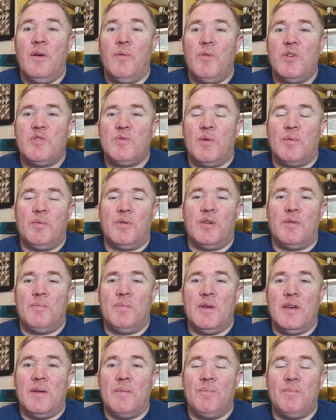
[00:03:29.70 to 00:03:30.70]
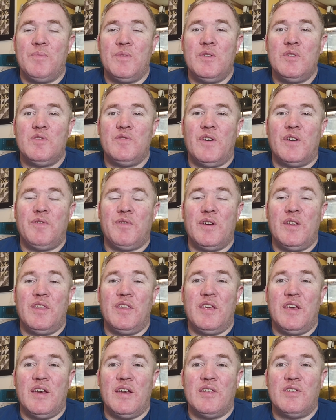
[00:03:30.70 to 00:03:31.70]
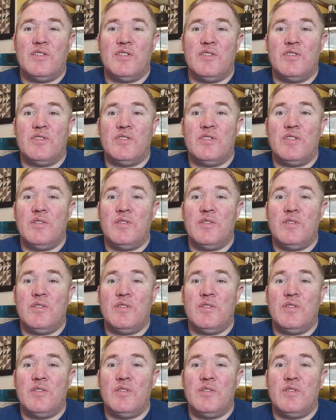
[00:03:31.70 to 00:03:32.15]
which one would it be? It was fun reading the answers.